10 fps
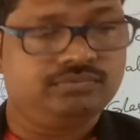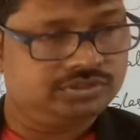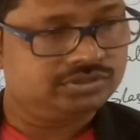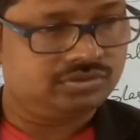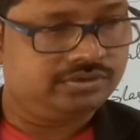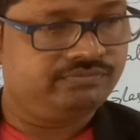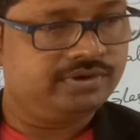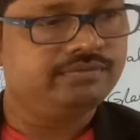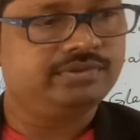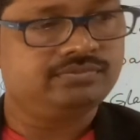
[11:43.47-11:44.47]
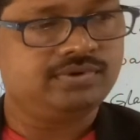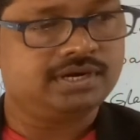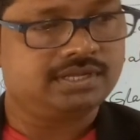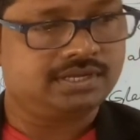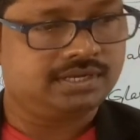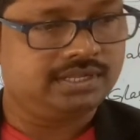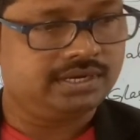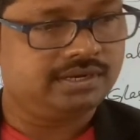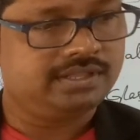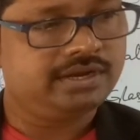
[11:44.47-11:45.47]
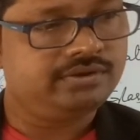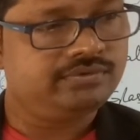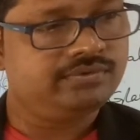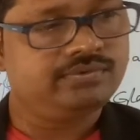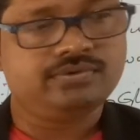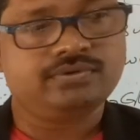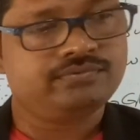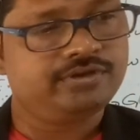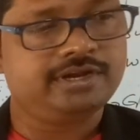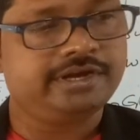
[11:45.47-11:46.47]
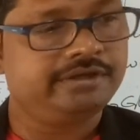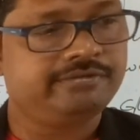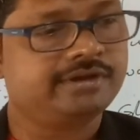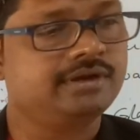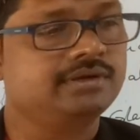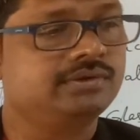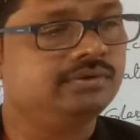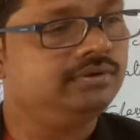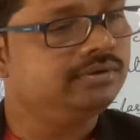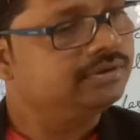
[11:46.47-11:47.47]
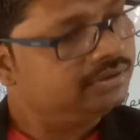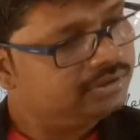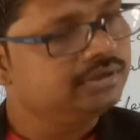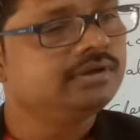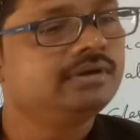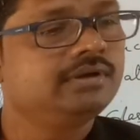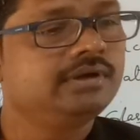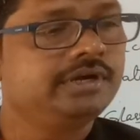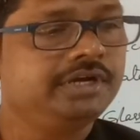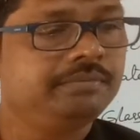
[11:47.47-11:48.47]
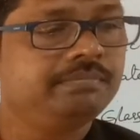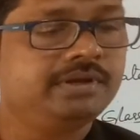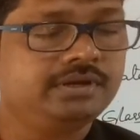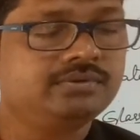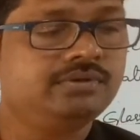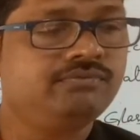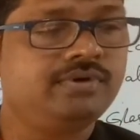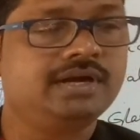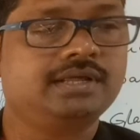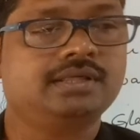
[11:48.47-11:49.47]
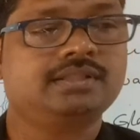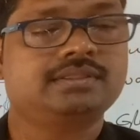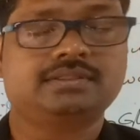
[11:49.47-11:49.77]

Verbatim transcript: which is already filled with water, then then you don't feel any difficult to dip into the water.